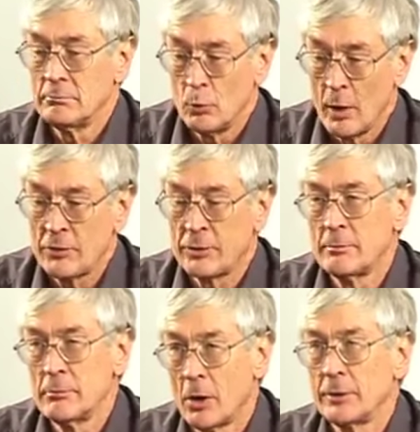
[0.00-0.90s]

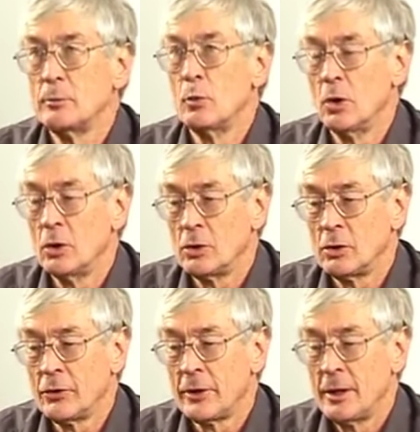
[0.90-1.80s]
Western modern
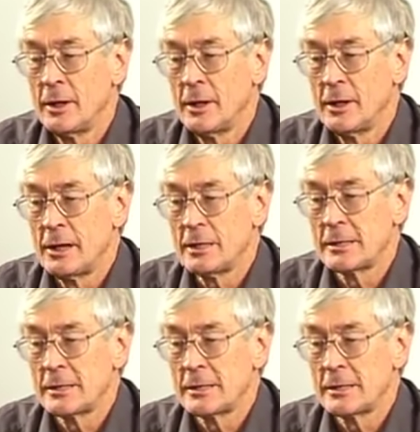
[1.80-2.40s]
world is